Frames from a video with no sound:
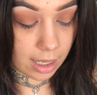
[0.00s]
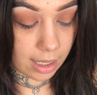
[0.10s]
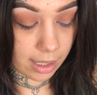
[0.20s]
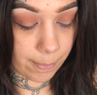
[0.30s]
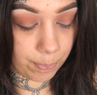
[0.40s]

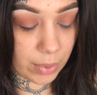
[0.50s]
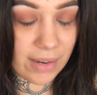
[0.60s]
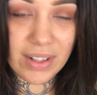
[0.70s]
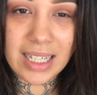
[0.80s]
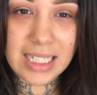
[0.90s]
but
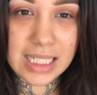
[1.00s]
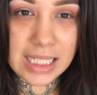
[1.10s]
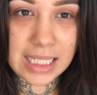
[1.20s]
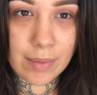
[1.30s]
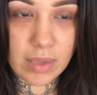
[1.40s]
I feel like it does
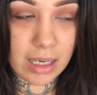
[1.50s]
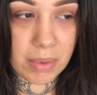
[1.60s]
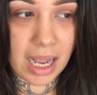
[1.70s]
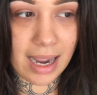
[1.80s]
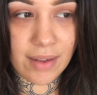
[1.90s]
the same thing,
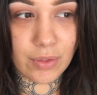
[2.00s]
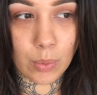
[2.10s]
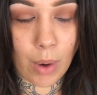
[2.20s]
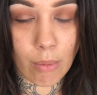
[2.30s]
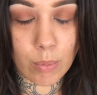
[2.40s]
but I have
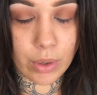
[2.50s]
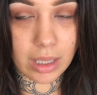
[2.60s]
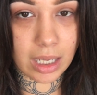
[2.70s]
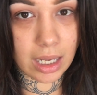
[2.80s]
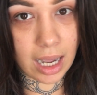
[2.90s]
no problem
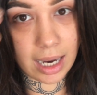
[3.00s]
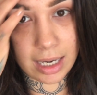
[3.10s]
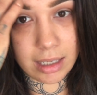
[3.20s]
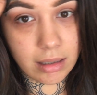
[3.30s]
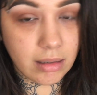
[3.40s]
with it.
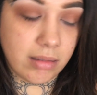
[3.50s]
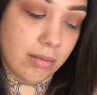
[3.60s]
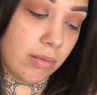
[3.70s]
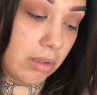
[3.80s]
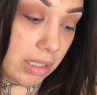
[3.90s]
I
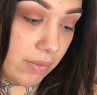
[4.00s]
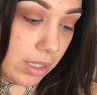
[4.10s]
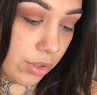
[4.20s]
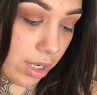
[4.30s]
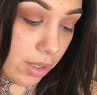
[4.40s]
love
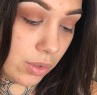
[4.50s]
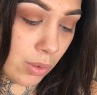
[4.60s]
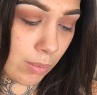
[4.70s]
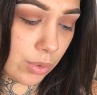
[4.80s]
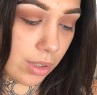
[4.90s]
that shadow,
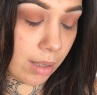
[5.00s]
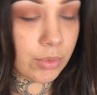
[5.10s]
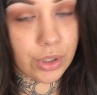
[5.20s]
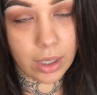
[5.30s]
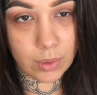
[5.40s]
so I'm
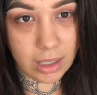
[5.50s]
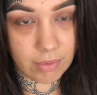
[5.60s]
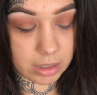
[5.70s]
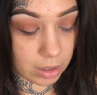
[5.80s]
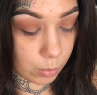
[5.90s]
sure I would love
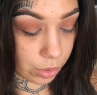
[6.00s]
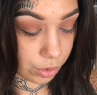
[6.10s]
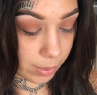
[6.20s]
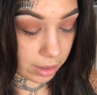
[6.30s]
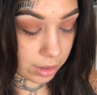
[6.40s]
the
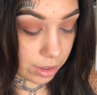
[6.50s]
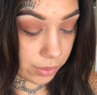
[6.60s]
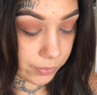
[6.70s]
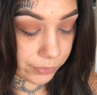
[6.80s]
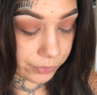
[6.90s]
Subculture palette
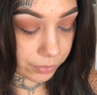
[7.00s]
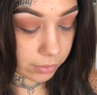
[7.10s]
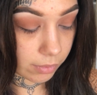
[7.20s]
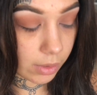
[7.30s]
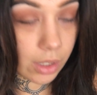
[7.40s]
too.
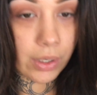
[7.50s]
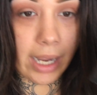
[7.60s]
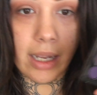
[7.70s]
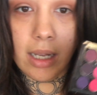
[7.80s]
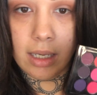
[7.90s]

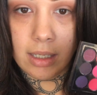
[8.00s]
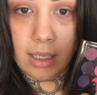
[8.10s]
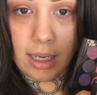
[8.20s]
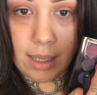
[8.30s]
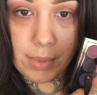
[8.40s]
Okay,
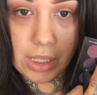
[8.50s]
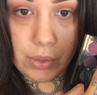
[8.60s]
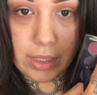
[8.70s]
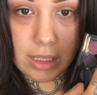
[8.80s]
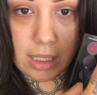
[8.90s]
I'm gonna
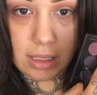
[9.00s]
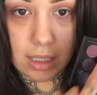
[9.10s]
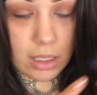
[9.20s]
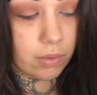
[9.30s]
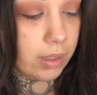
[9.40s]
go into this
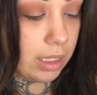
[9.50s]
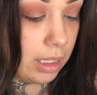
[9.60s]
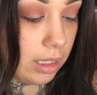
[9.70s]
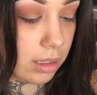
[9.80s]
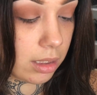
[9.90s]
color right
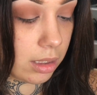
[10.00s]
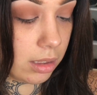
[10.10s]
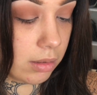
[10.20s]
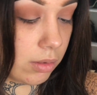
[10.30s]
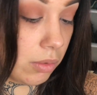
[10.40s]
here.
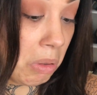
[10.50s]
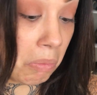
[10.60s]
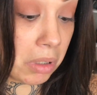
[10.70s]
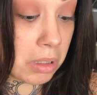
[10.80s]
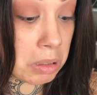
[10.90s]
Don't
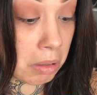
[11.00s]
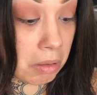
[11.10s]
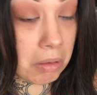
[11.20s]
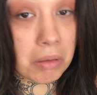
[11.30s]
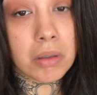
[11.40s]
know what it's
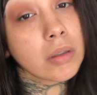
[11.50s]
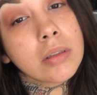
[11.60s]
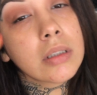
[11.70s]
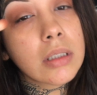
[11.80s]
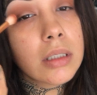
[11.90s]

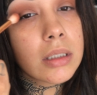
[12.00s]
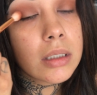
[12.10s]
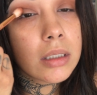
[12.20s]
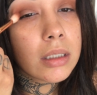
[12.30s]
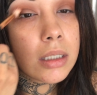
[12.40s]
called.
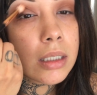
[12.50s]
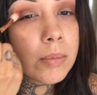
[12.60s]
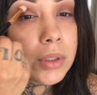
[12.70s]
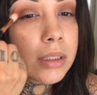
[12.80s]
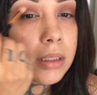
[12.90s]
And
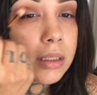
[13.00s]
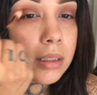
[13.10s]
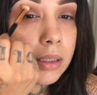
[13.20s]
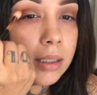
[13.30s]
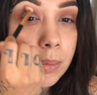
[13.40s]
I'm just gonna
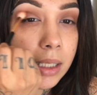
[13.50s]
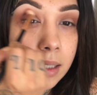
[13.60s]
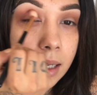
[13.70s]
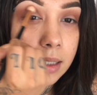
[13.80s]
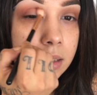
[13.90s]
slowly blend
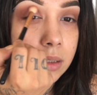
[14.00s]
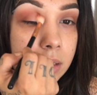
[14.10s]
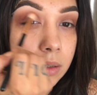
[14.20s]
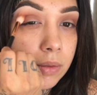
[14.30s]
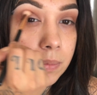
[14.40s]
that in
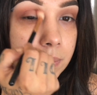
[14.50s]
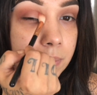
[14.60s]
too.